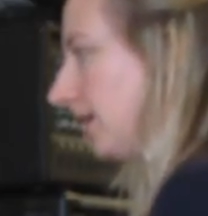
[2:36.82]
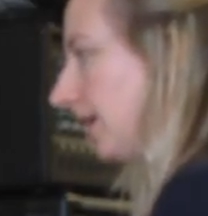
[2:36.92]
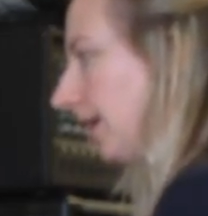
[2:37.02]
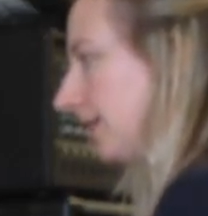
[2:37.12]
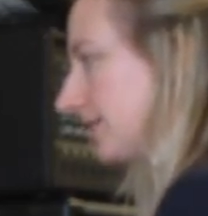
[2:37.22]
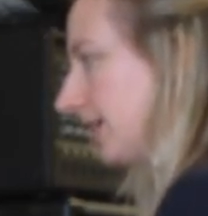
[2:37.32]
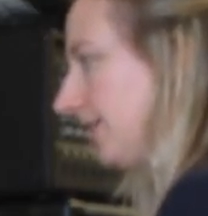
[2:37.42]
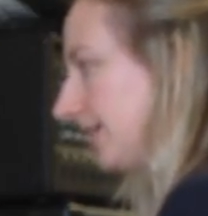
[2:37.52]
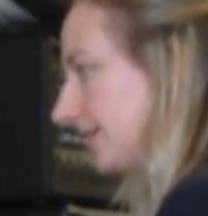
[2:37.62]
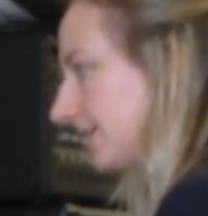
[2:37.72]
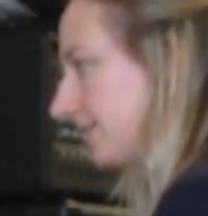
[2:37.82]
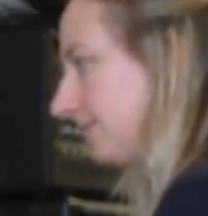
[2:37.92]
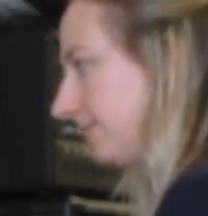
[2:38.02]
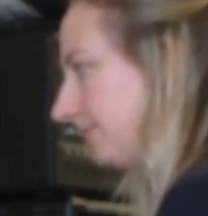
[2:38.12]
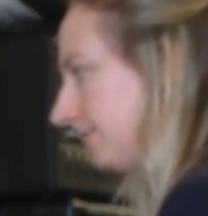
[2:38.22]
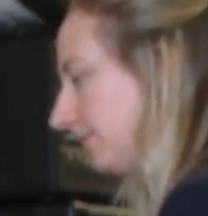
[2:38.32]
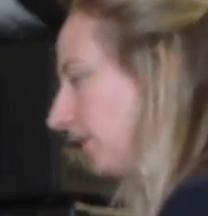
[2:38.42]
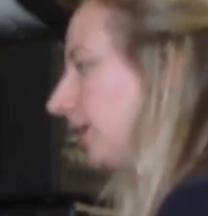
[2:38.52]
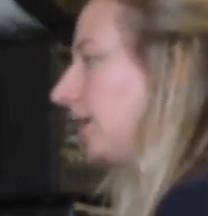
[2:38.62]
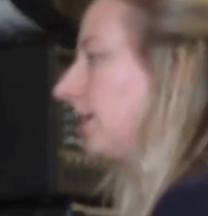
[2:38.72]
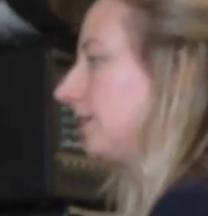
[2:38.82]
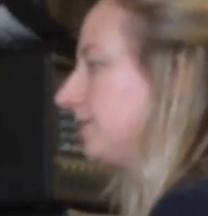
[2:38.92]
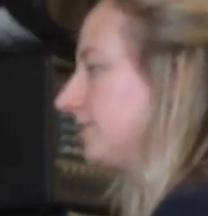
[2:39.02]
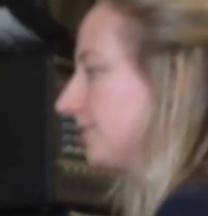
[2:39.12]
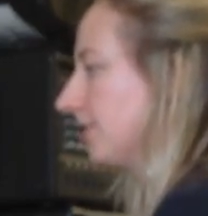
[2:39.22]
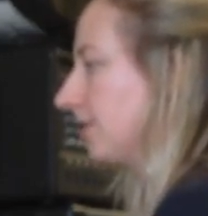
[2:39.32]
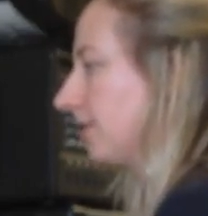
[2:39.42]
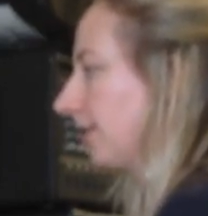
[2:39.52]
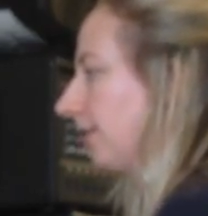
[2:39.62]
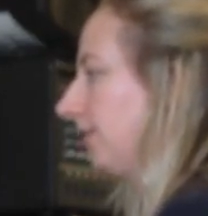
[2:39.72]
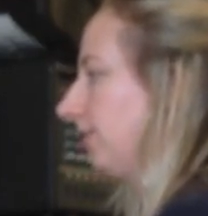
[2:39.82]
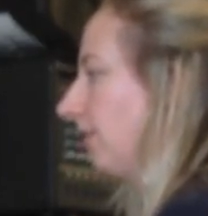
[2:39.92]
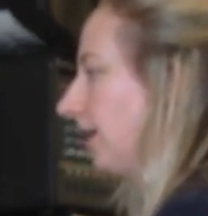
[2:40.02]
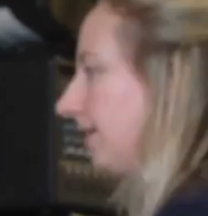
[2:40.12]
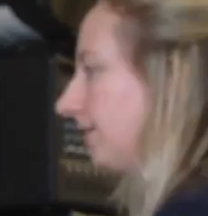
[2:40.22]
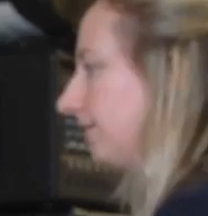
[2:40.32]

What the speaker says: it goes like this. 1, 2, 3,